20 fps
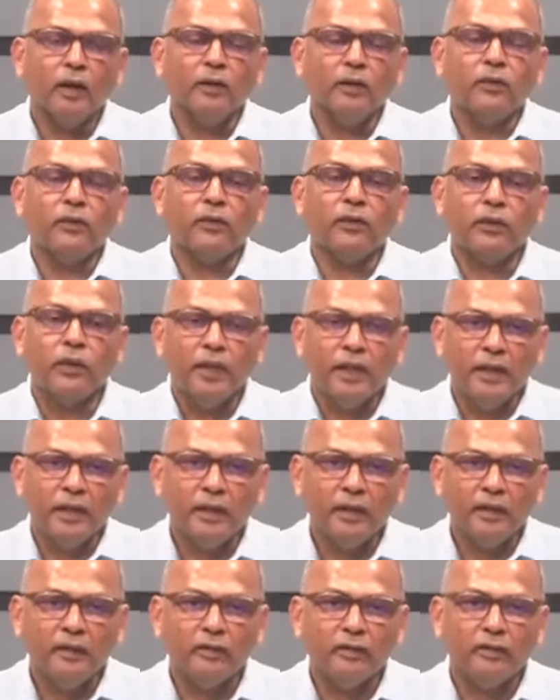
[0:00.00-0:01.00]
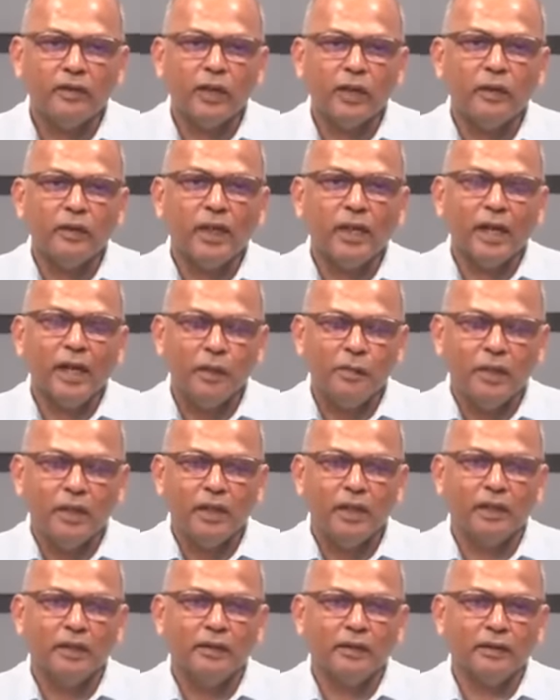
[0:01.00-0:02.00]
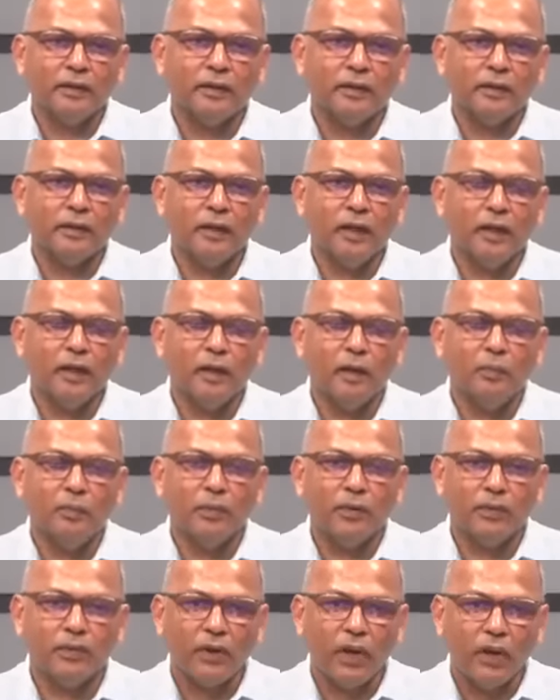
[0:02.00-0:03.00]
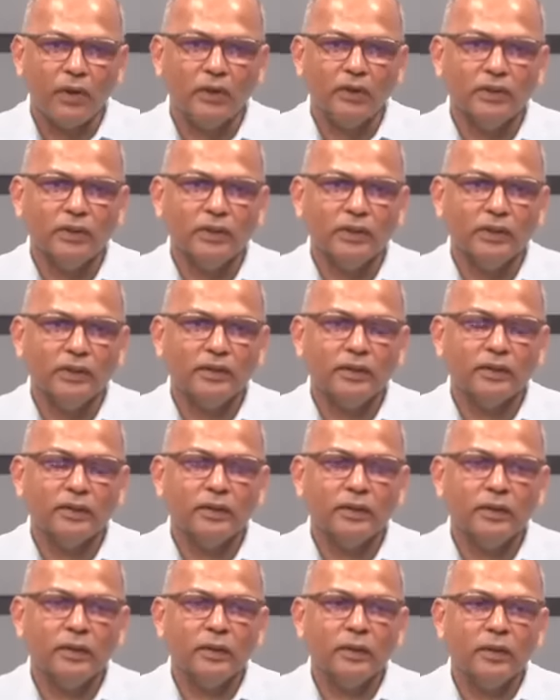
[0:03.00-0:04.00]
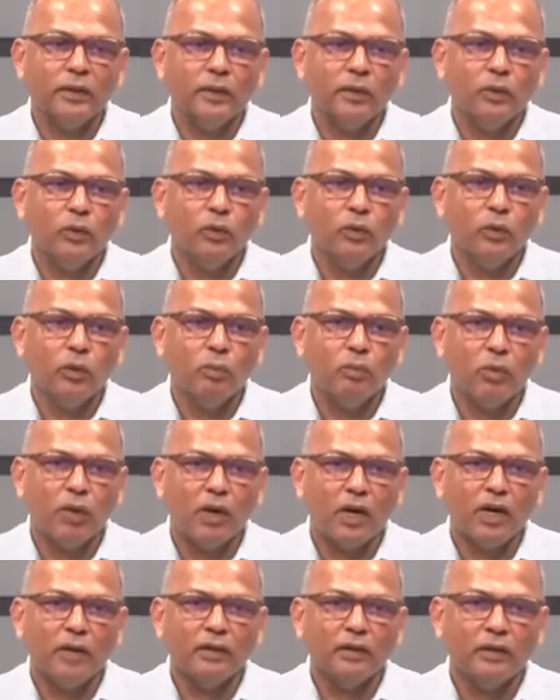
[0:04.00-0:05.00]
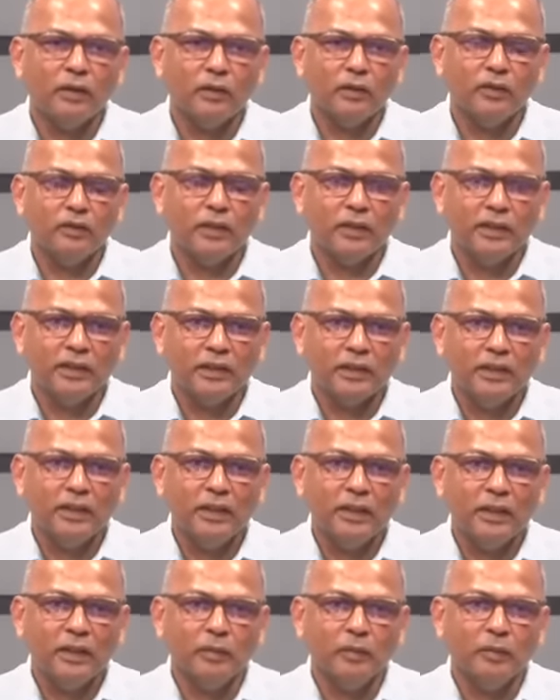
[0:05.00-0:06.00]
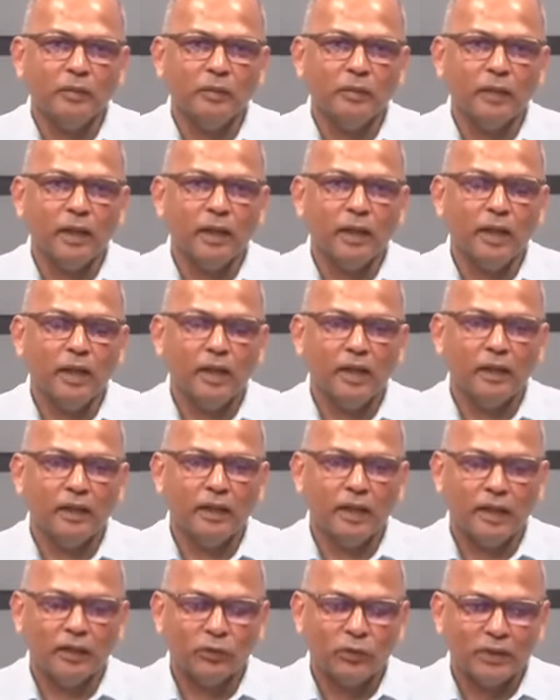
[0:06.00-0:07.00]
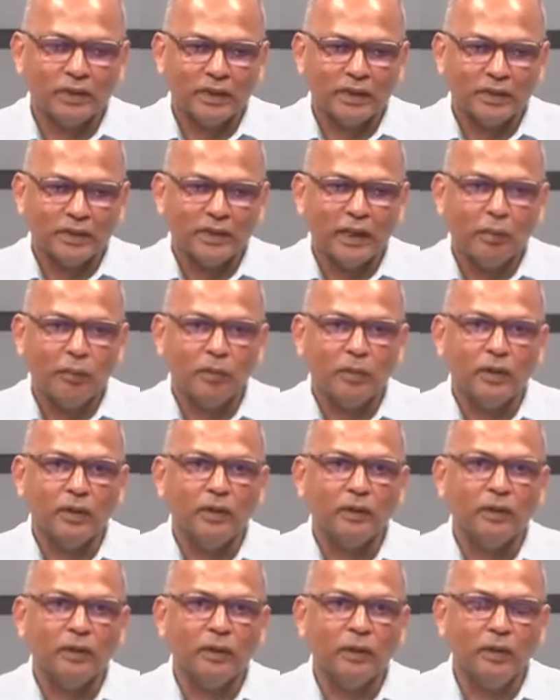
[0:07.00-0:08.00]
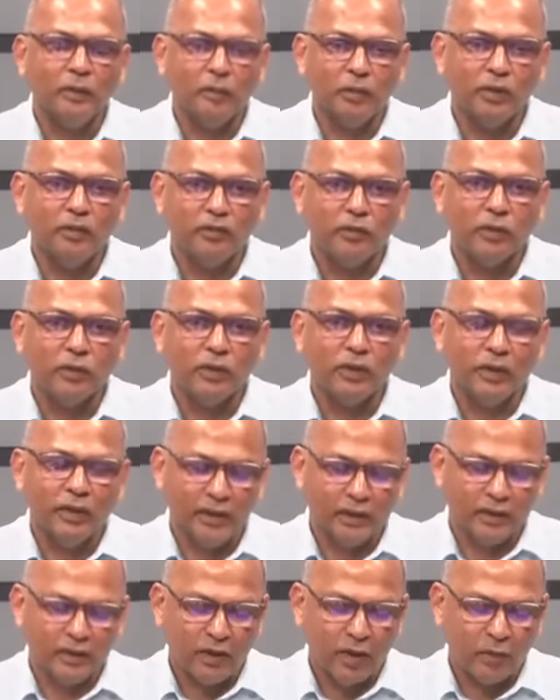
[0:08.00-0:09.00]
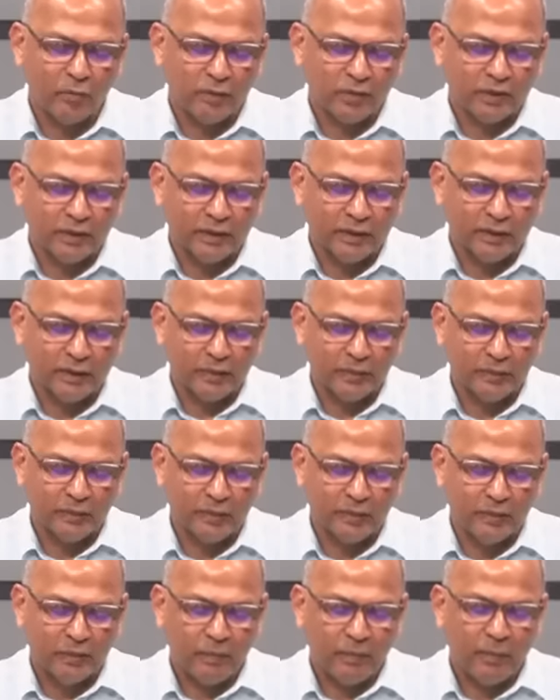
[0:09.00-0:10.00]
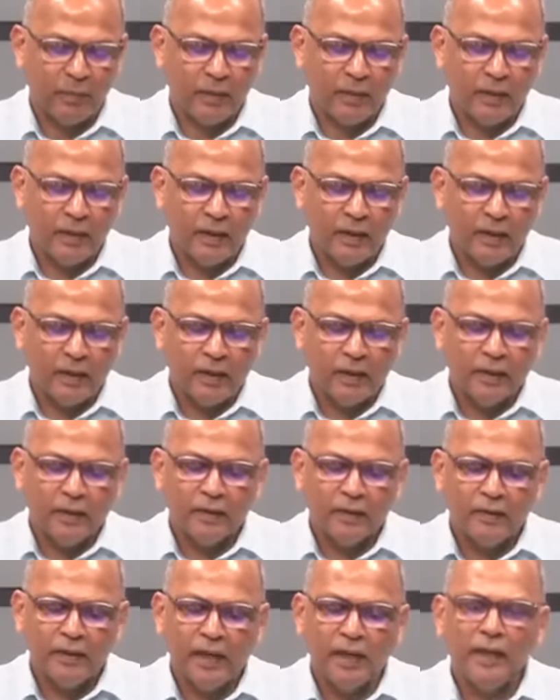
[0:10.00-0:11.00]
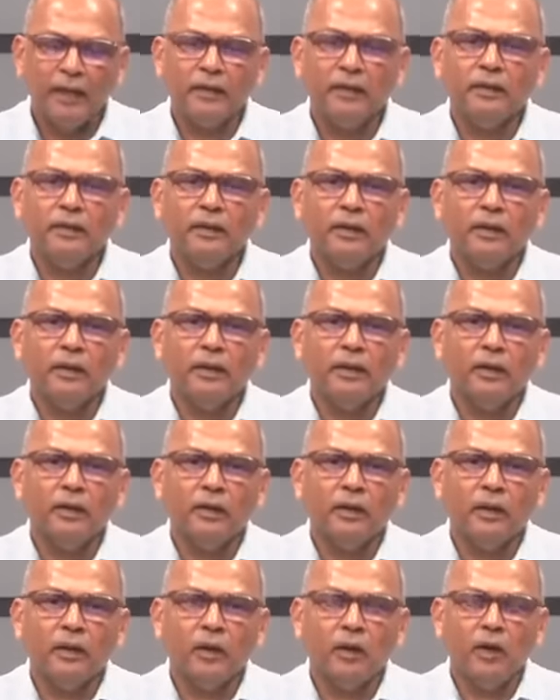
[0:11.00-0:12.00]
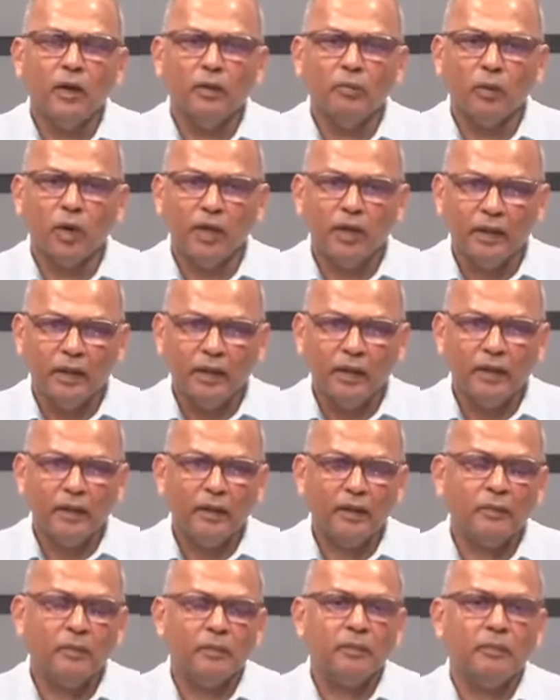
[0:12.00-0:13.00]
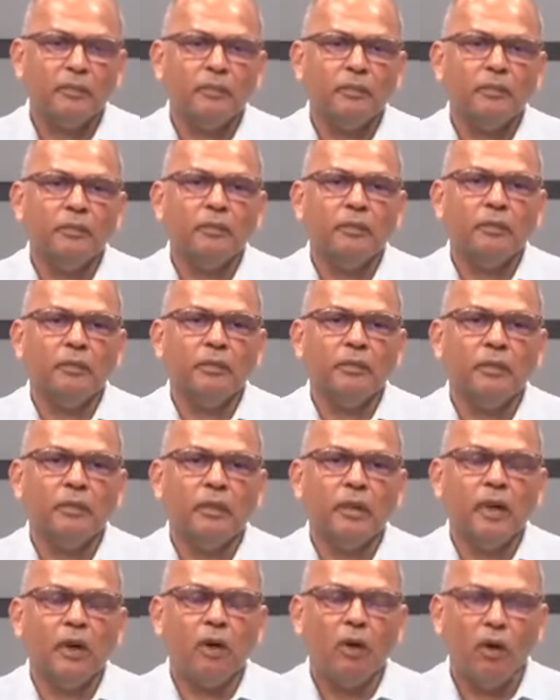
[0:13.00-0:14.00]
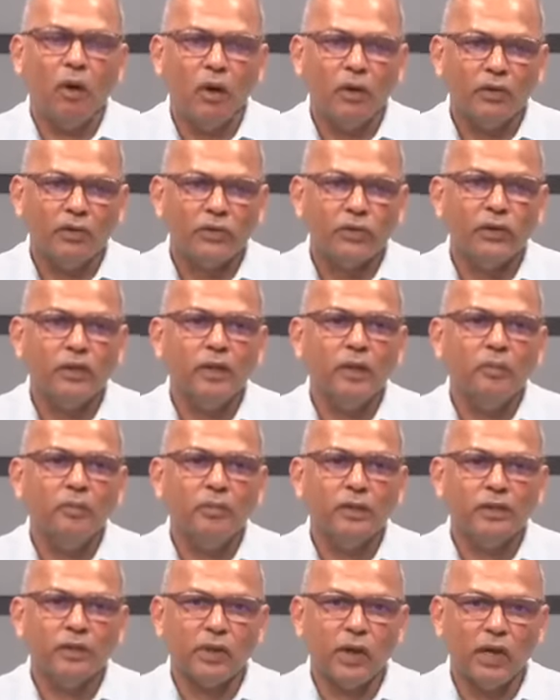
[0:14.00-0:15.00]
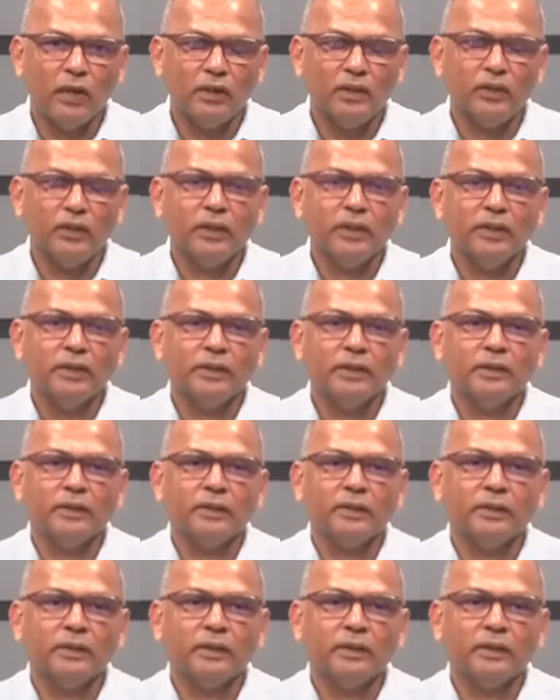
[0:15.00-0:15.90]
three very eminent pathologists who are part of this team that was assembled before the autopsy. Then on Monday, all three pathologists